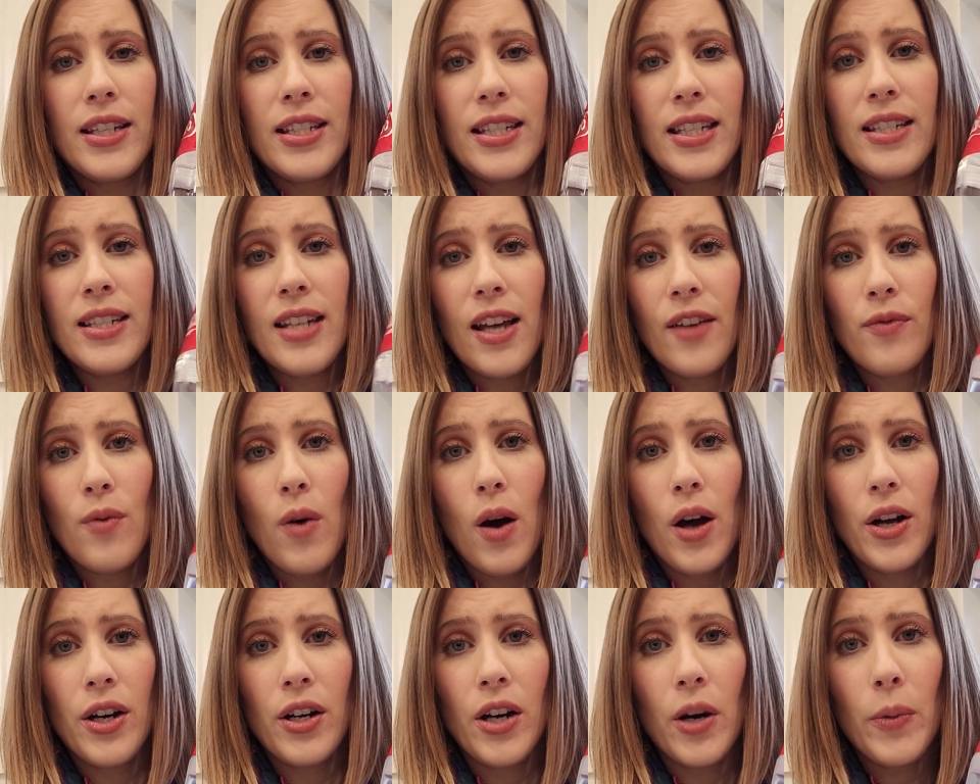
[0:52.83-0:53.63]
didn't have
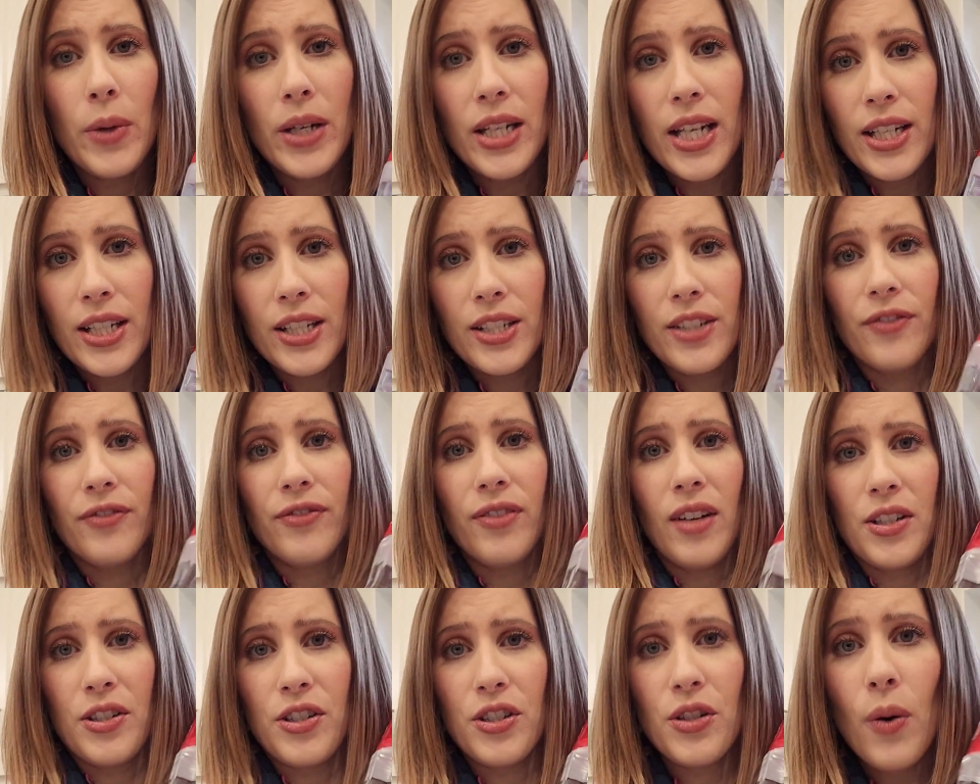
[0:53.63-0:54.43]
water and we needed to
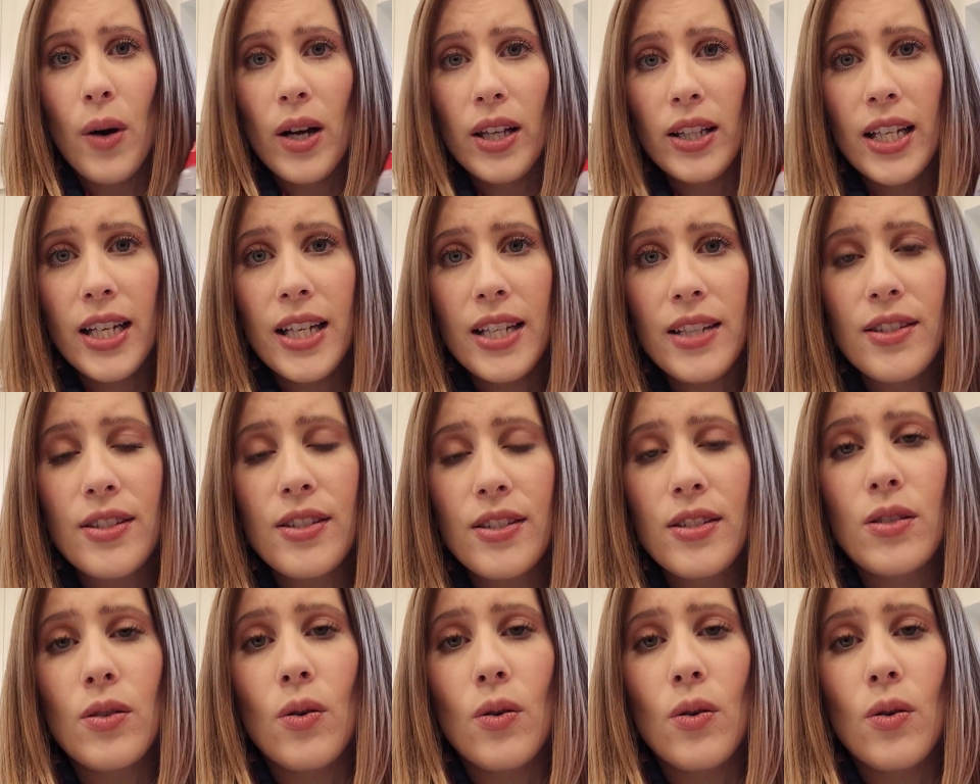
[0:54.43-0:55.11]
flush toilets